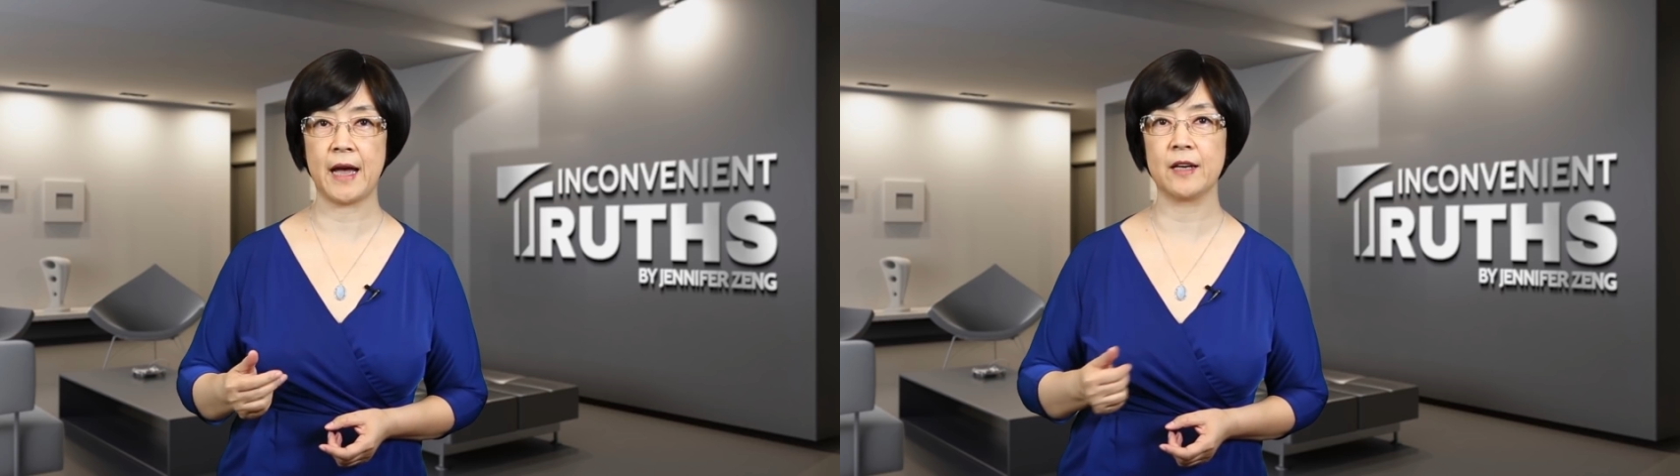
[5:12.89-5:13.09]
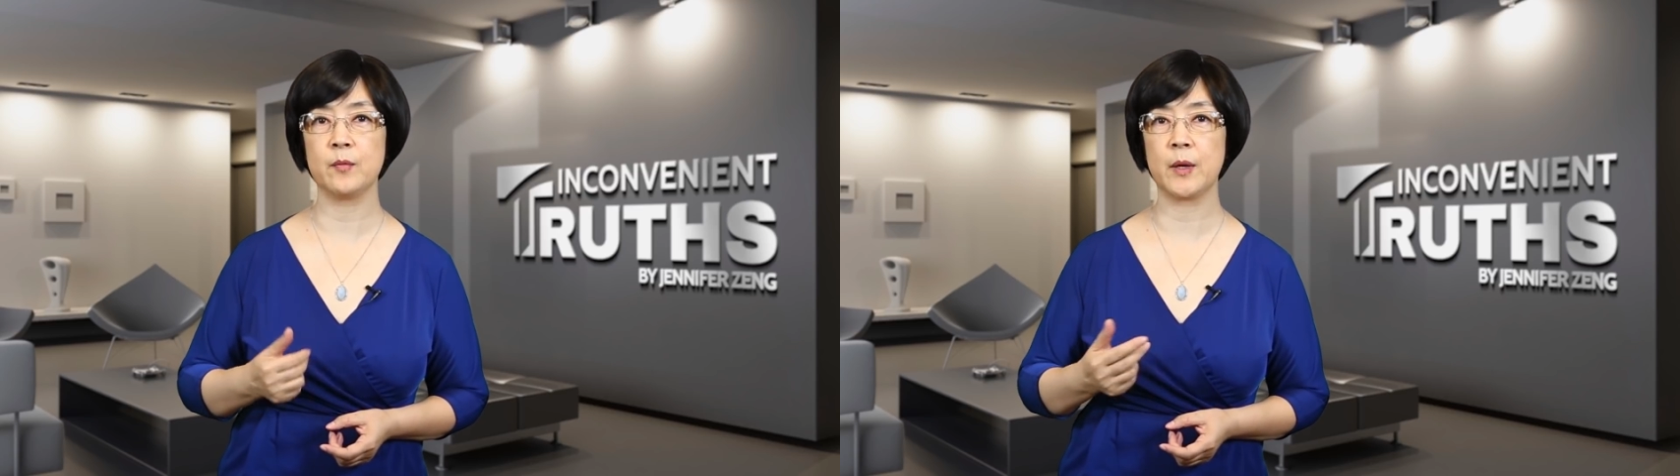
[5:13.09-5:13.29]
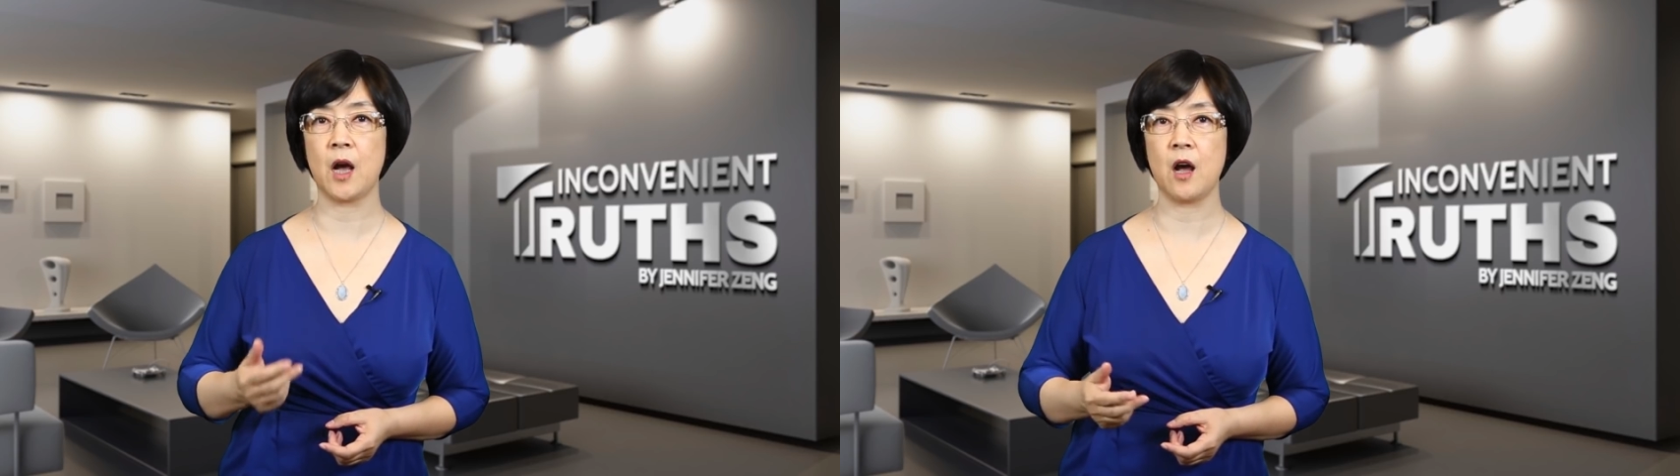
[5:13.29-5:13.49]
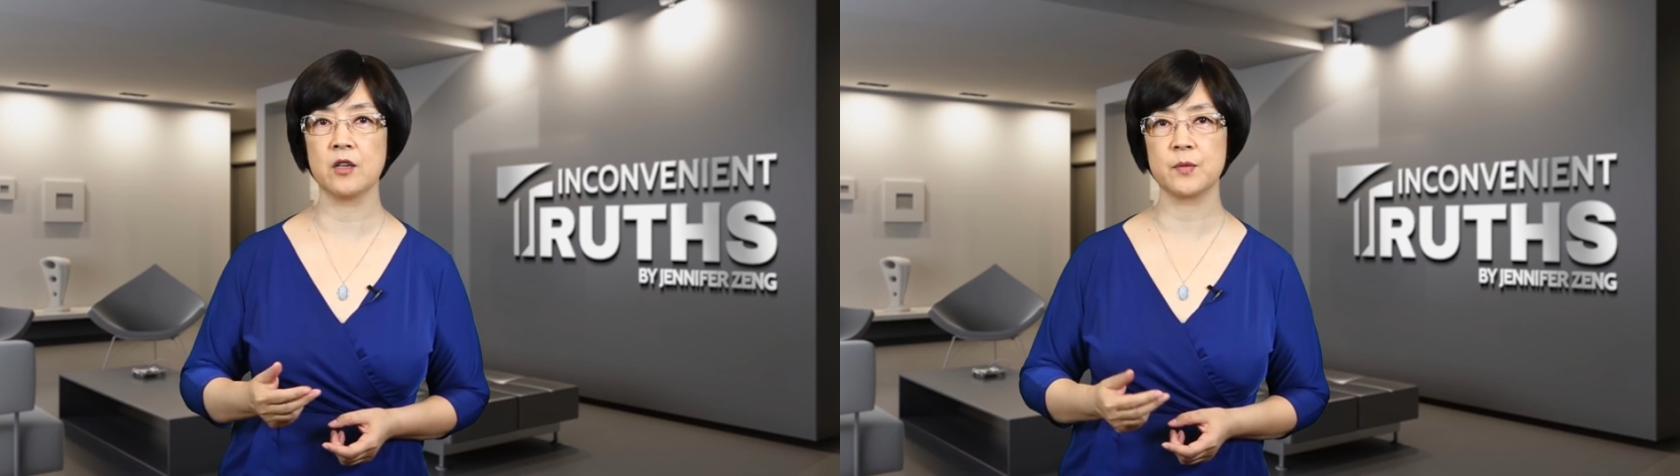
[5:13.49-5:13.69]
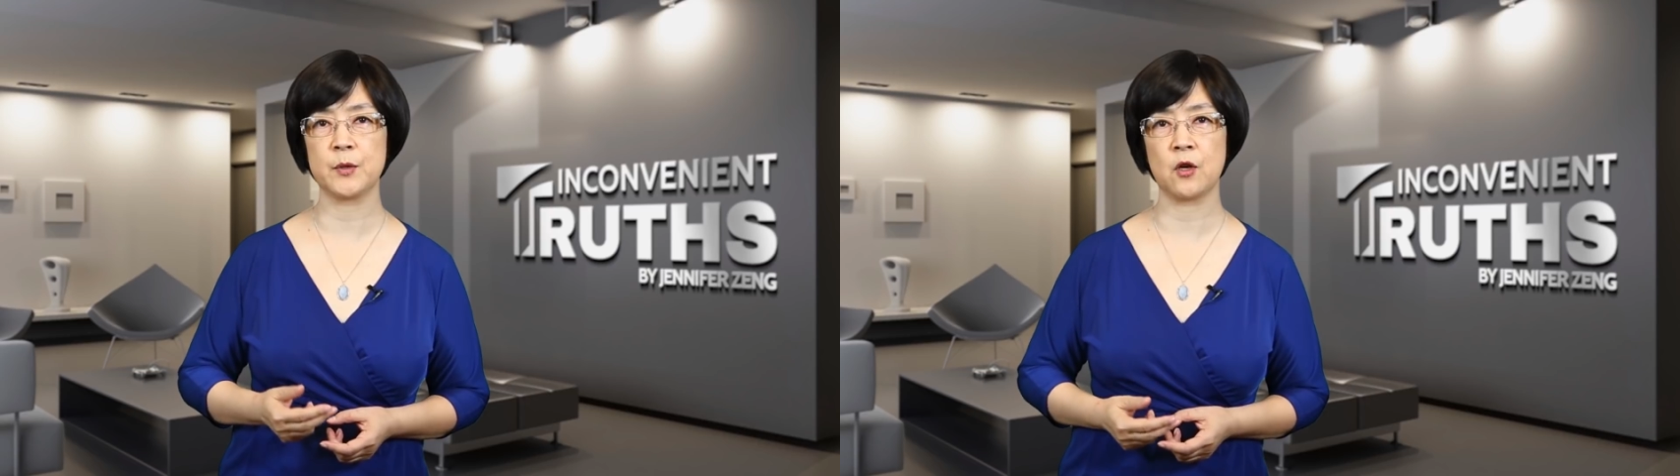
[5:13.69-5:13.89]
and be
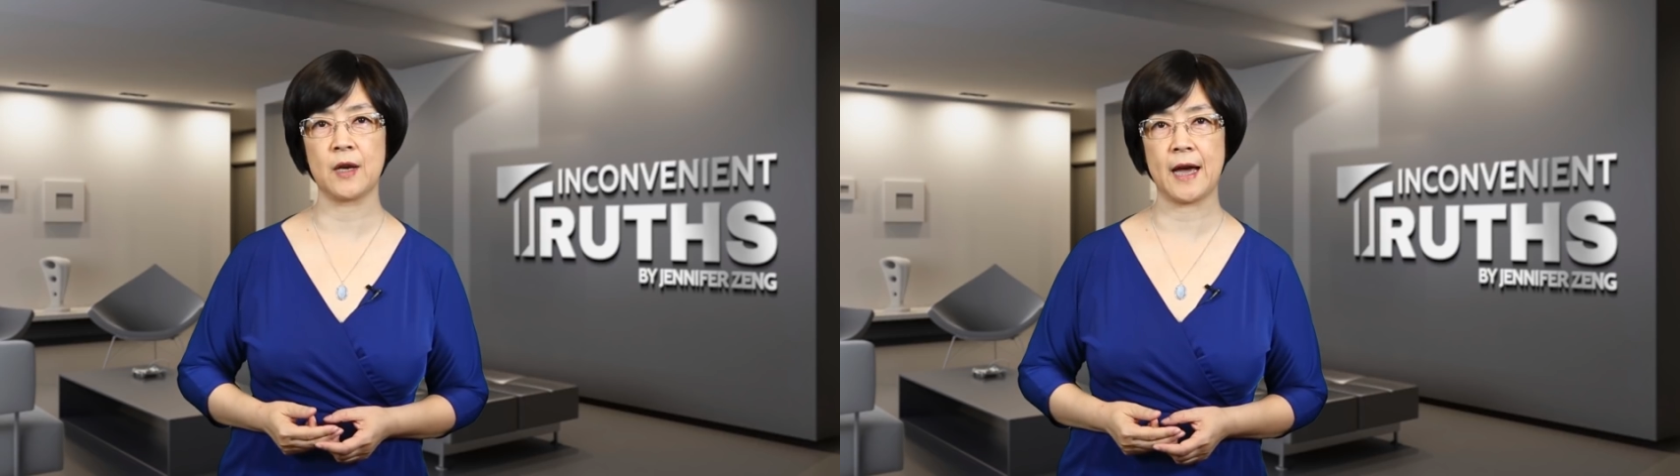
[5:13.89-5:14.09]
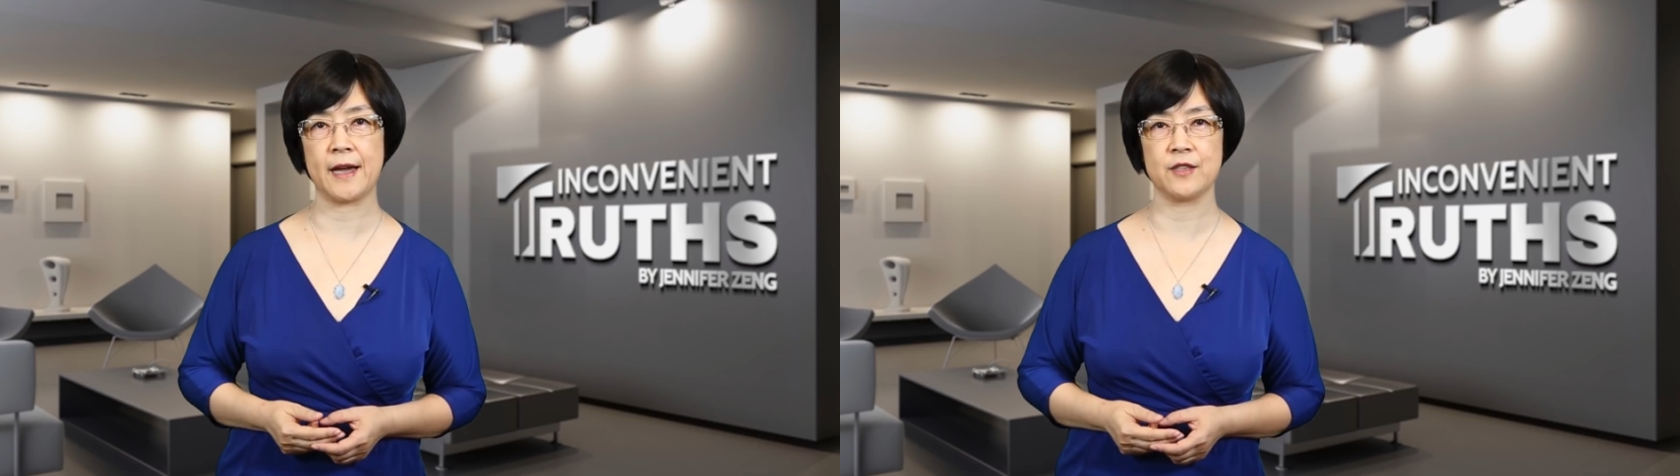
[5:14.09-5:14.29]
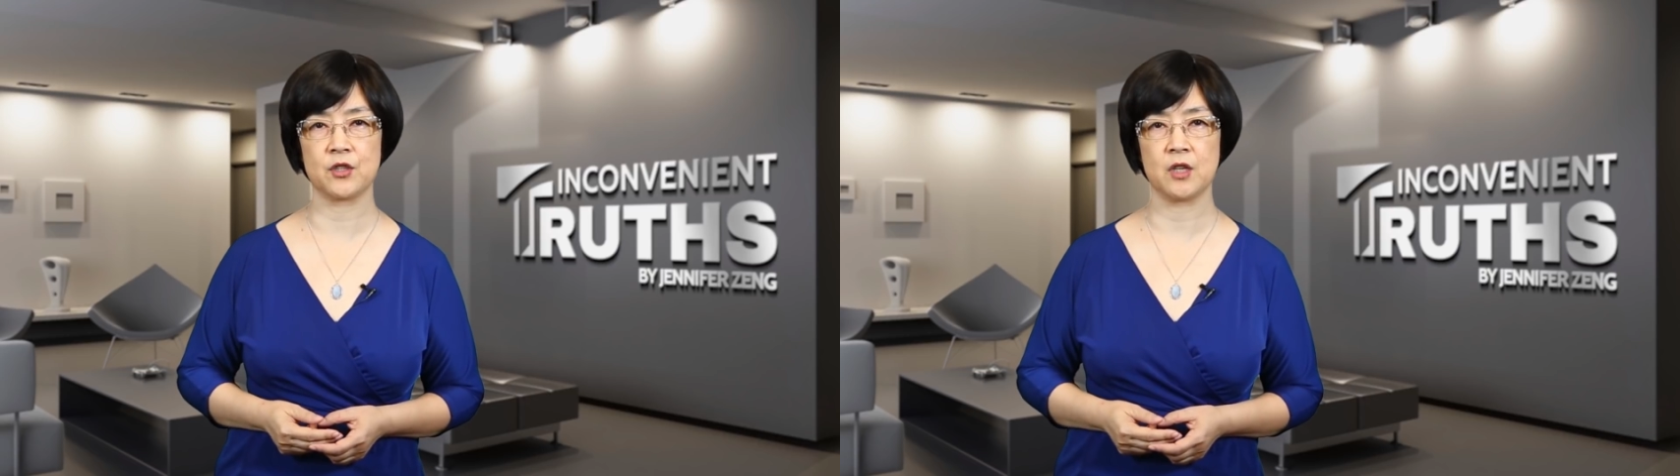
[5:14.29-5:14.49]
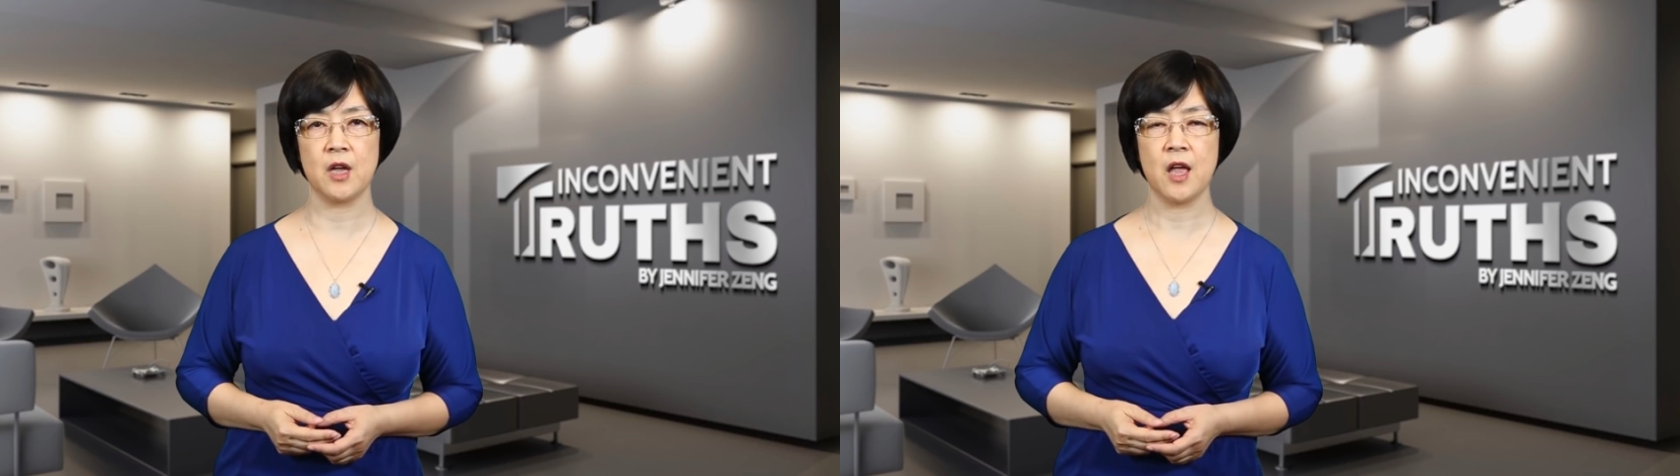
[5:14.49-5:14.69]
hospitalized,